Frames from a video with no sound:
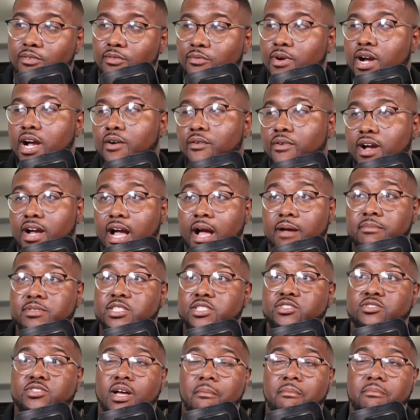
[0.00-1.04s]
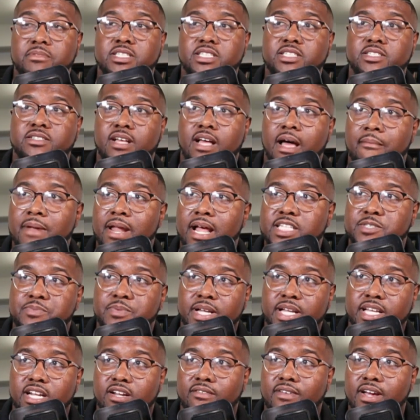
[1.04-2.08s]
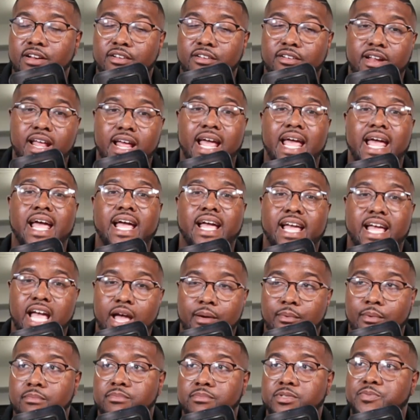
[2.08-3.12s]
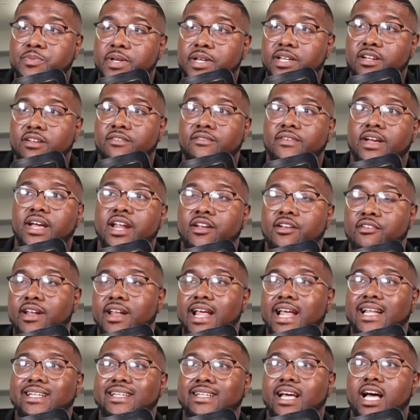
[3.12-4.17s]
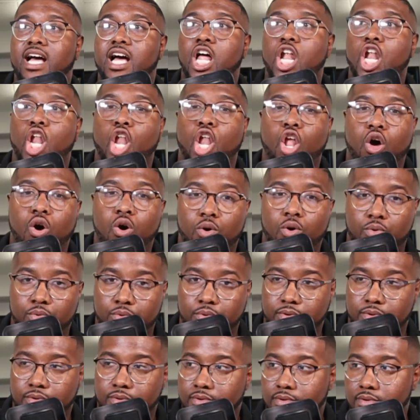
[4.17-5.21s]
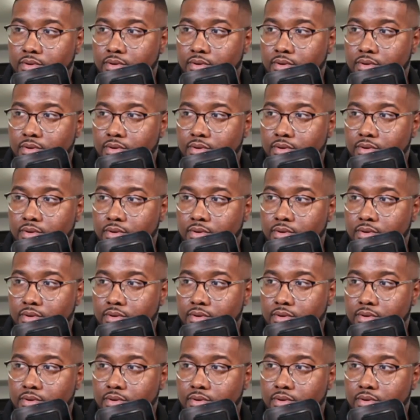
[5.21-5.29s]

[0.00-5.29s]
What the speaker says: Right. I'm not speaking of internet and cable. I'm speaking of internet alone.